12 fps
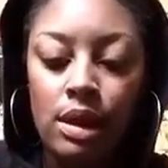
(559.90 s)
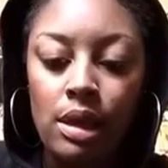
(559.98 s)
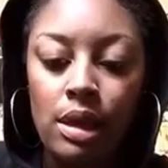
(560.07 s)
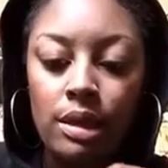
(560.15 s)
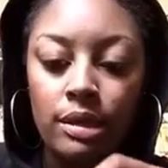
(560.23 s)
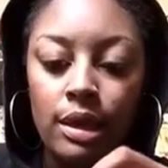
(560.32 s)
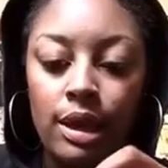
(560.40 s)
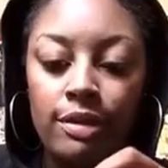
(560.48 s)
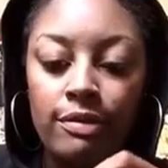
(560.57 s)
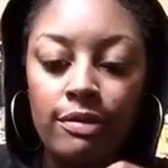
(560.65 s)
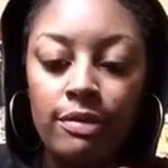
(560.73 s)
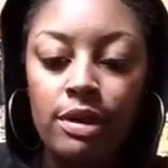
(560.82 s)
is have
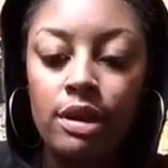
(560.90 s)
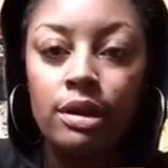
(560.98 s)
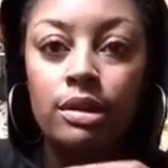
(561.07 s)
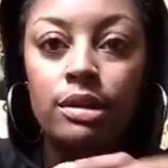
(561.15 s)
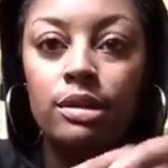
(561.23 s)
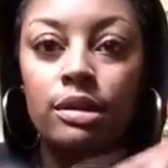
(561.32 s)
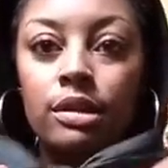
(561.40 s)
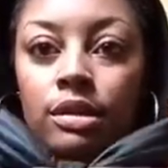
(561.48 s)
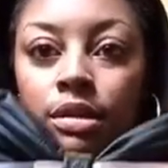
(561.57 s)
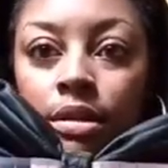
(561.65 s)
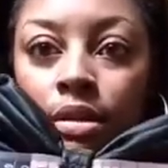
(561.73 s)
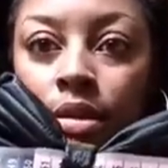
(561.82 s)
this
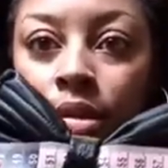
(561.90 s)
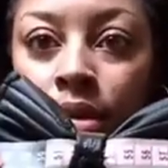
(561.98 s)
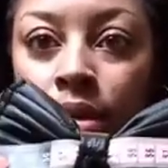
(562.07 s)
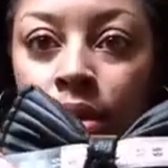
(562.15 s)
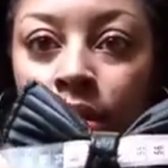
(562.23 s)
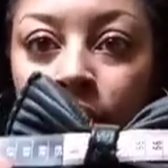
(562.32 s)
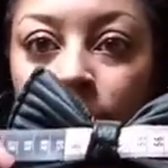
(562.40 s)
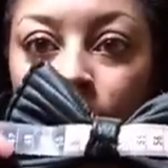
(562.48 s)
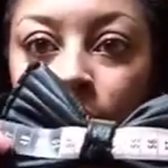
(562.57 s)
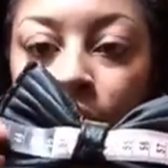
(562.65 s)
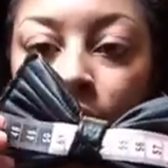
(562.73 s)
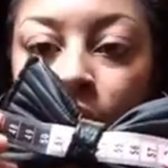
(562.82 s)

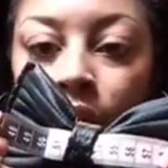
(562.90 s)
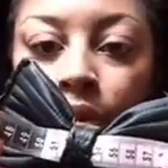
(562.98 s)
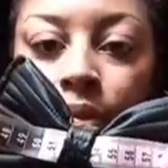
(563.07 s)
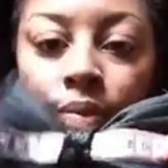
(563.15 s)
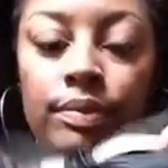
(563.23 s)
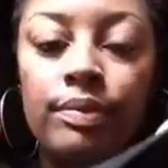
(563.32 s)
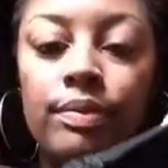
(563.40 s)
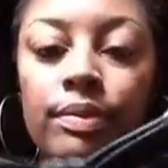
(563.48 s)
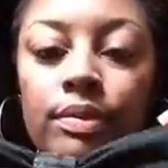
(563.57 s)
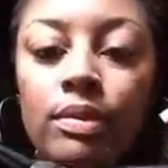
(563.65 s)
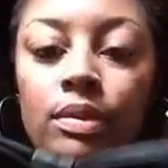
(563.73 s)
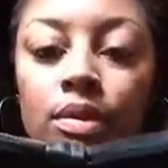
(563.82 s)
when you're done.
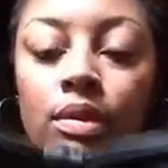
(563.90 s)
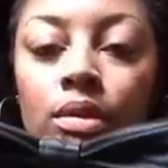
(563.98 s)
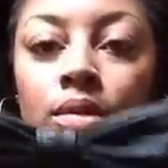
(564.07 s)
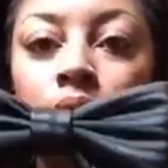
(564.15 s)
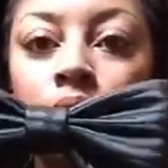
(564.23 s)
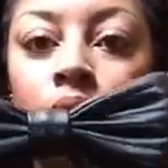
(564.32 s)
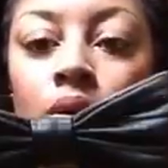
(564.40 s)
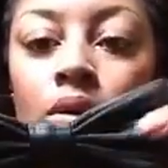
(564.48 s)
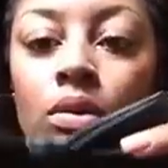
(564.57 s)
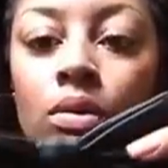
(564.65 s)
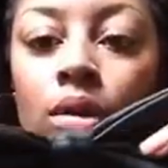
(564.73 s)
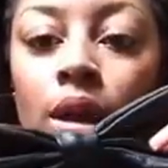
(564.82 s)
So
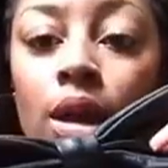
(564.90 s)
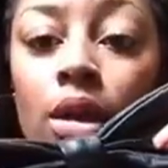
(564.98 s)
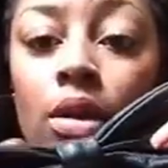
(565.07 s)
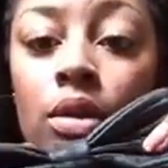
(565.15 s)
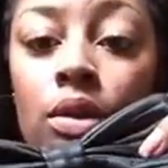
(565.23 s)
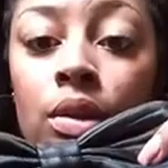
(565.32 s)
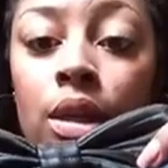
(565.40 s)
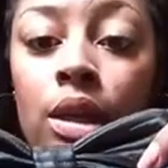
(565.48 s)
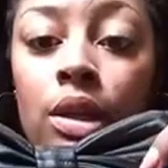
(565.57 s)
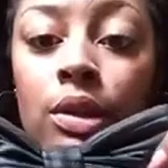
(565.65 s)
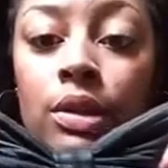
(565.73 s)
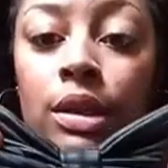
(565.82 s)
now you can
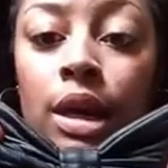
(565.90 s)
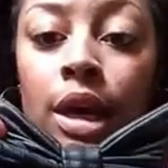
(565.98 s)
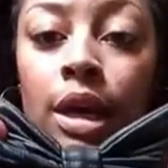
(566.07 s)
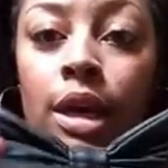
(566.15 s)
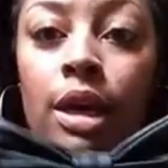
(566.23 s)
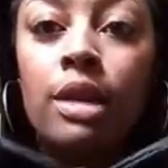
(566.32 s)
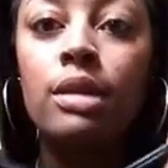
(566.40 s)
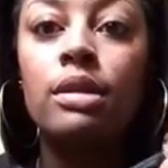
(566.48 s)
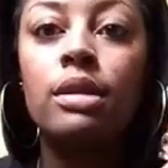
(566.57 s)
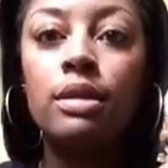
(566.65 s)
either tie it